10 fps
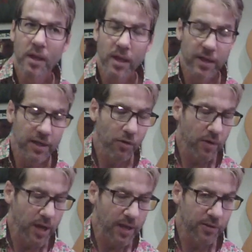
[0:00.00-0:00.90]
and it
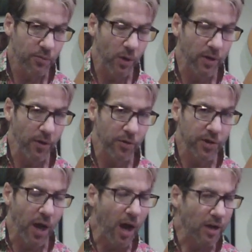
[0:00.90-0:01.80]
creates one of those
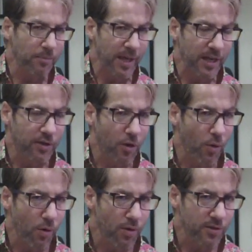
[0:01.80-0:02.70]
augmented
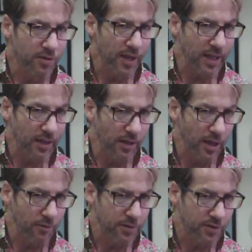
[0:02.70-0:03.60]
chords that he
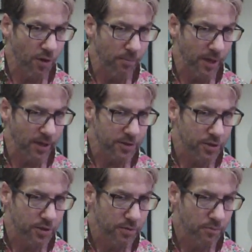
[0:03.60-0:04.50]
loves so much.